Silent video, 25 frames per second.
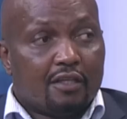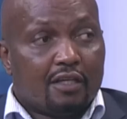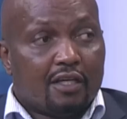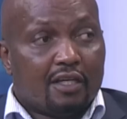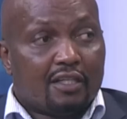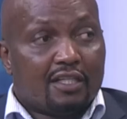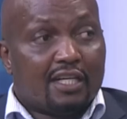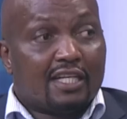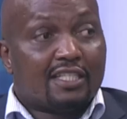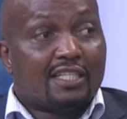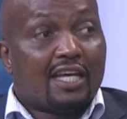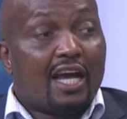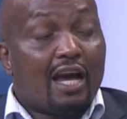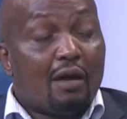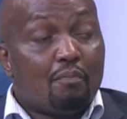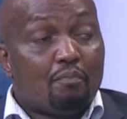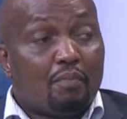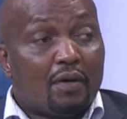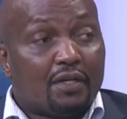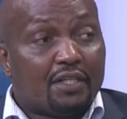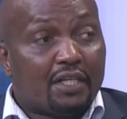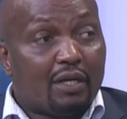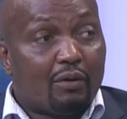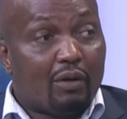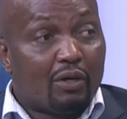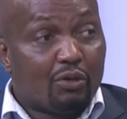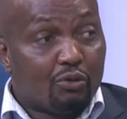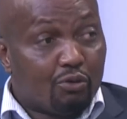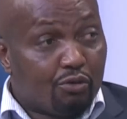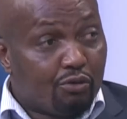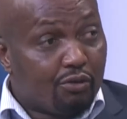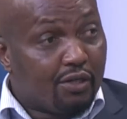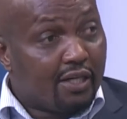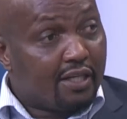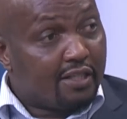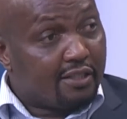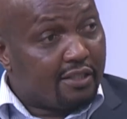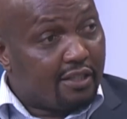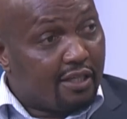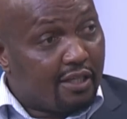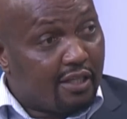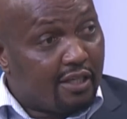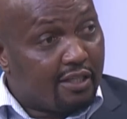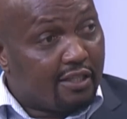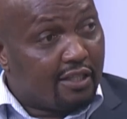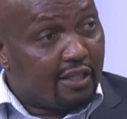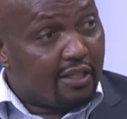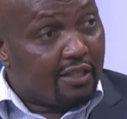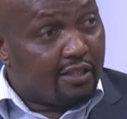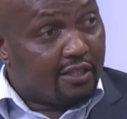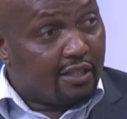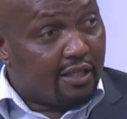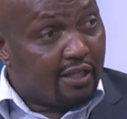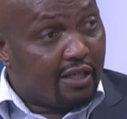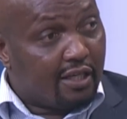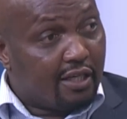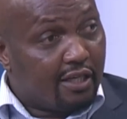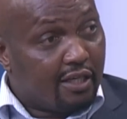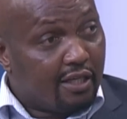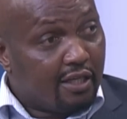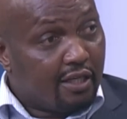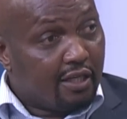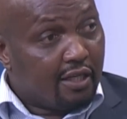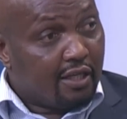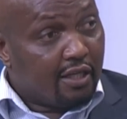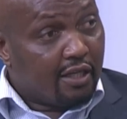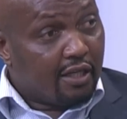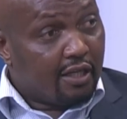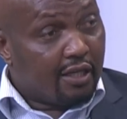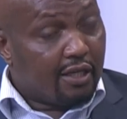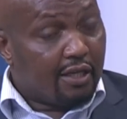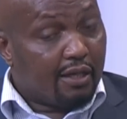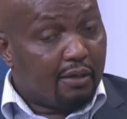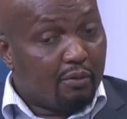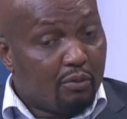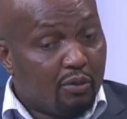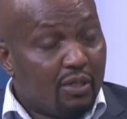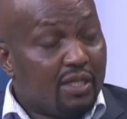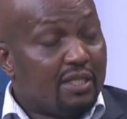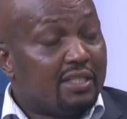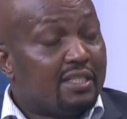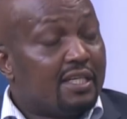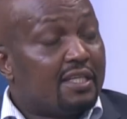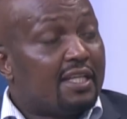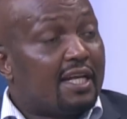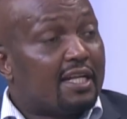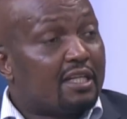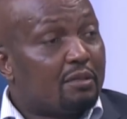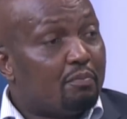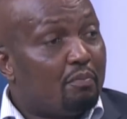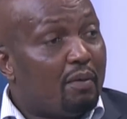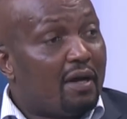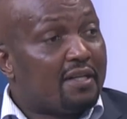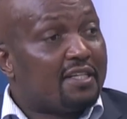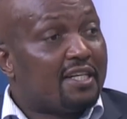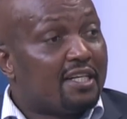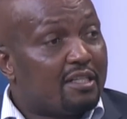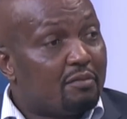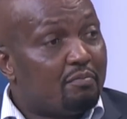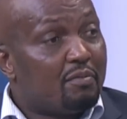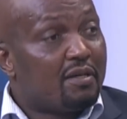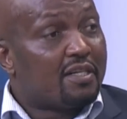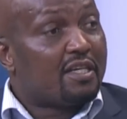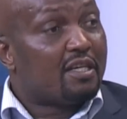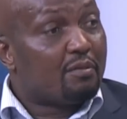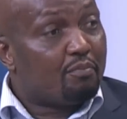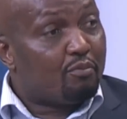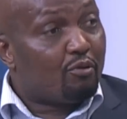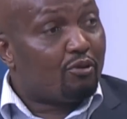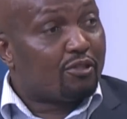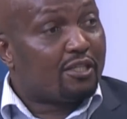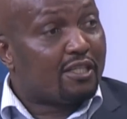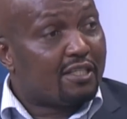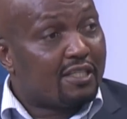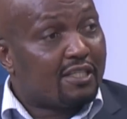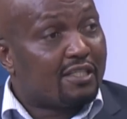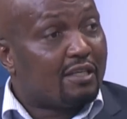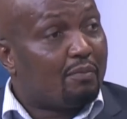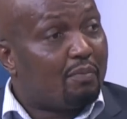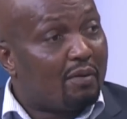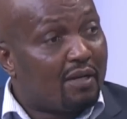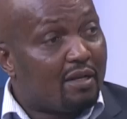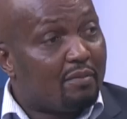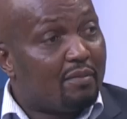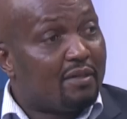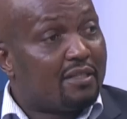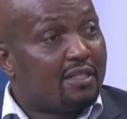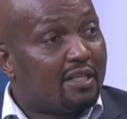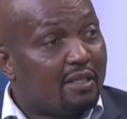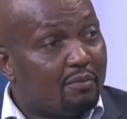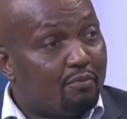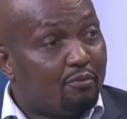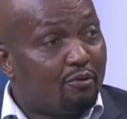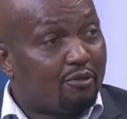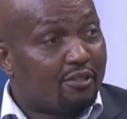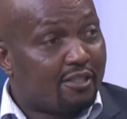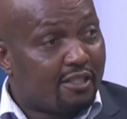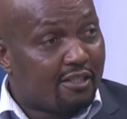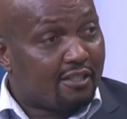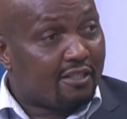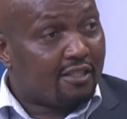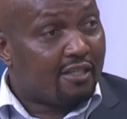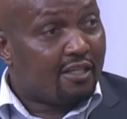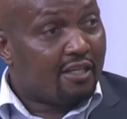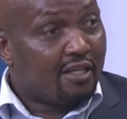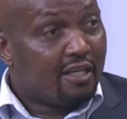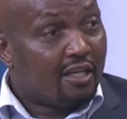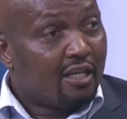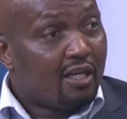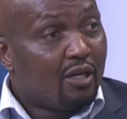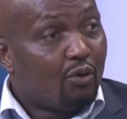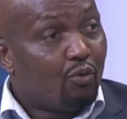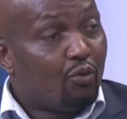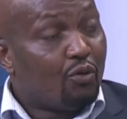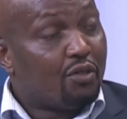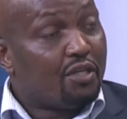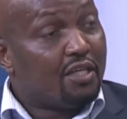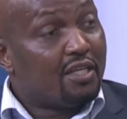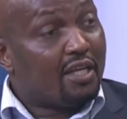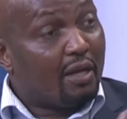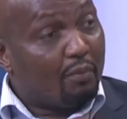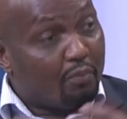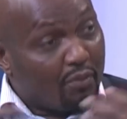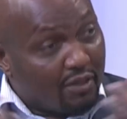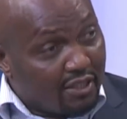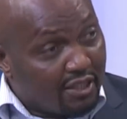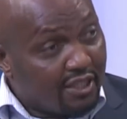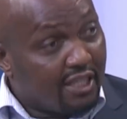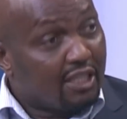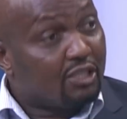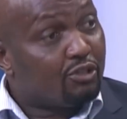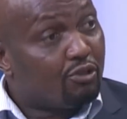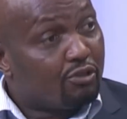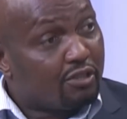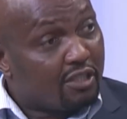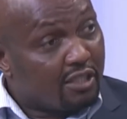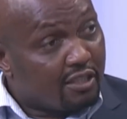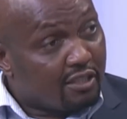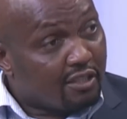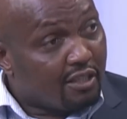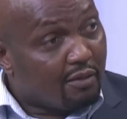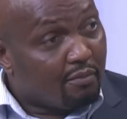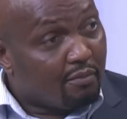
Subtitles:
It has hampered our role as we say that budget making process is a parliamentary process within a presidential system.